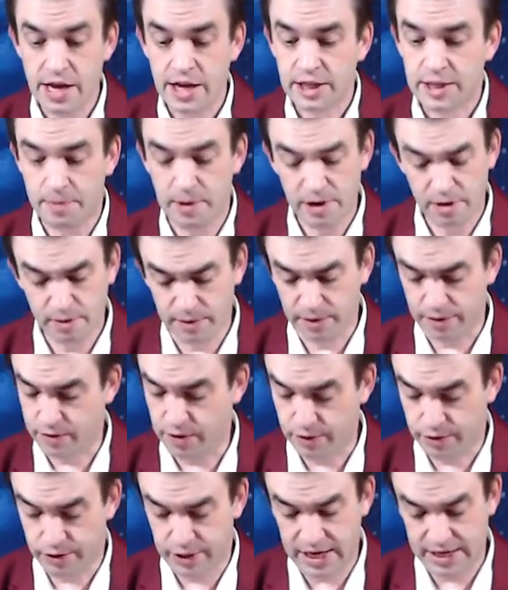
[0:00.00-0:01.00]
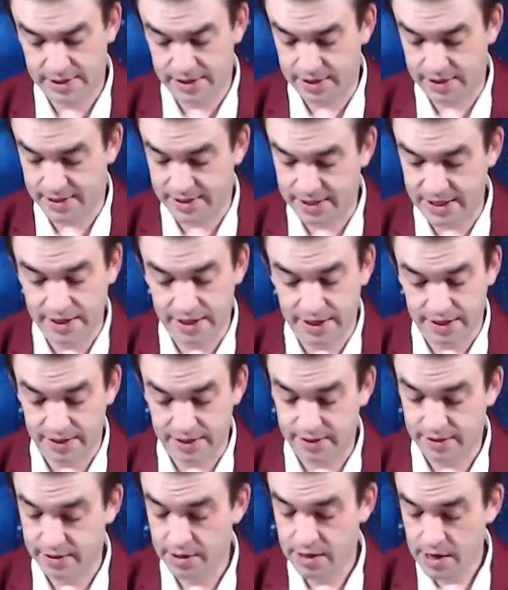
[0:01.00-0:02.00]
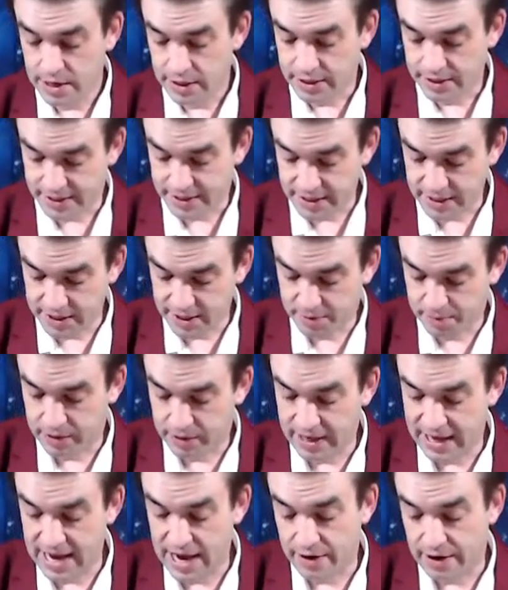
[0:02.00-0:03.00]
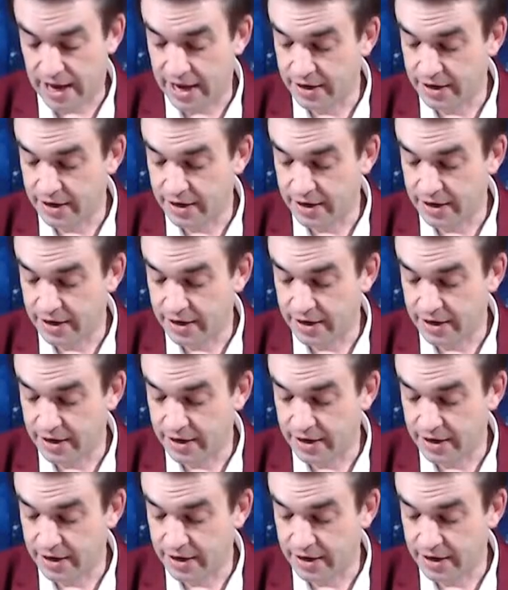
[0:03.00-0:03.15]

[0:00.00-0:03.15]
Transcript: Spirit will throw tests to see this play out.